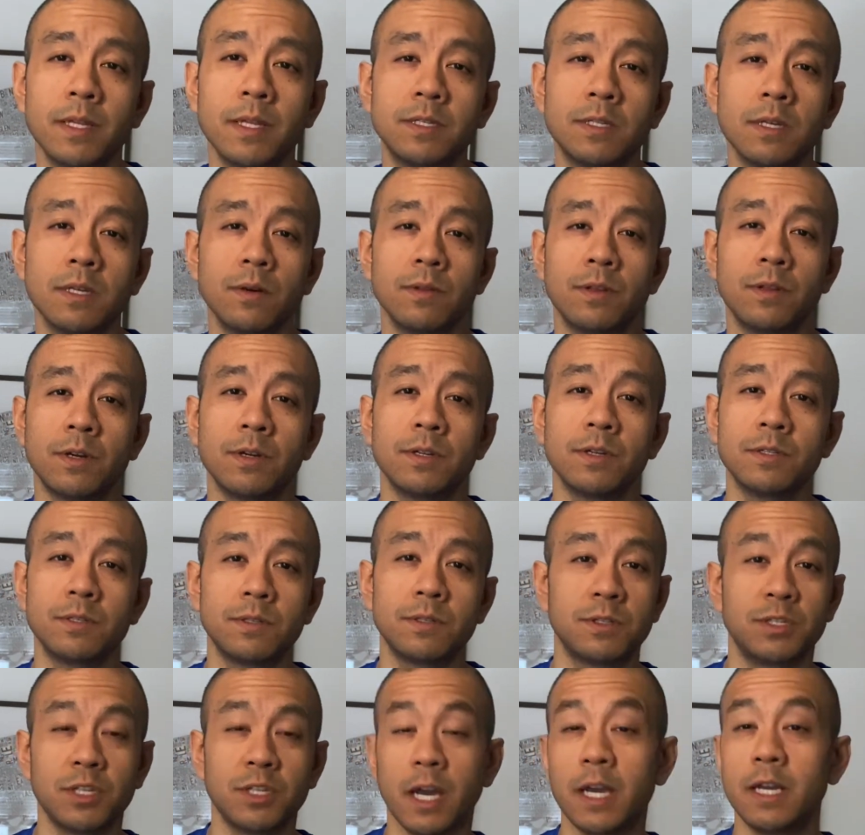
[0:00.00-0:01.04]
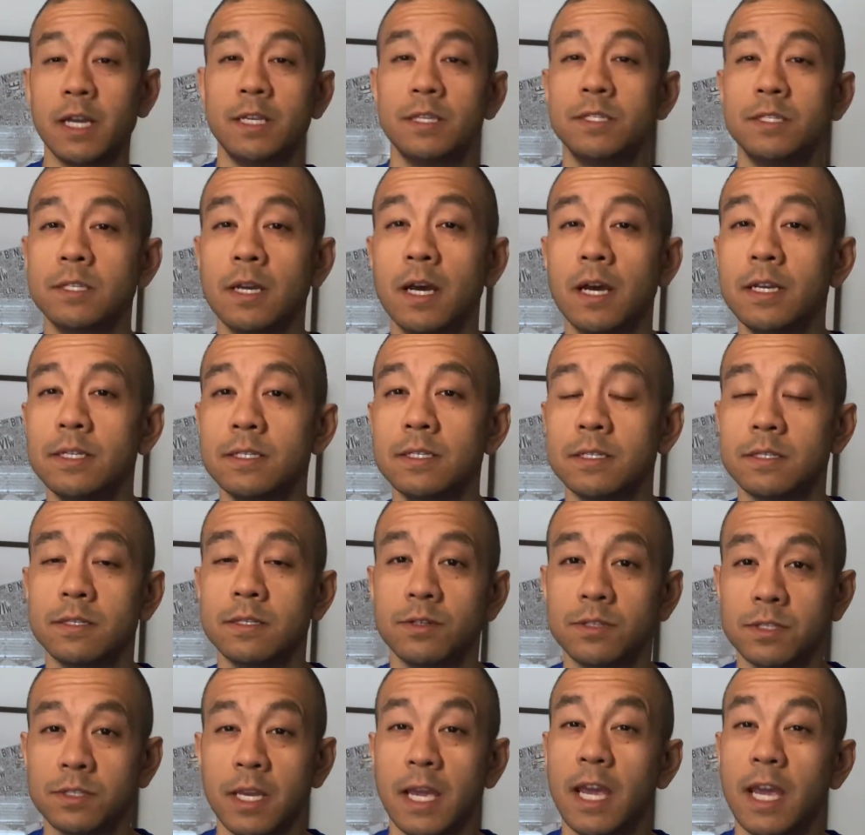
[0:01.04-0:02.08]
So there's Chinese sizes,
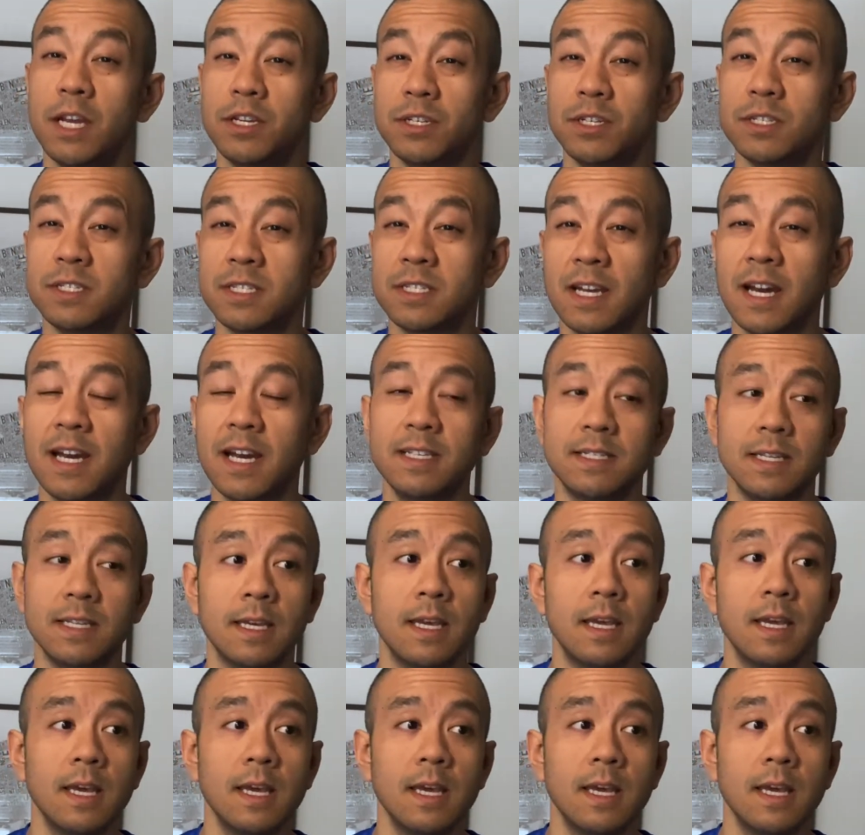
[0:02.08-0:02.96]
there's Asian sizing.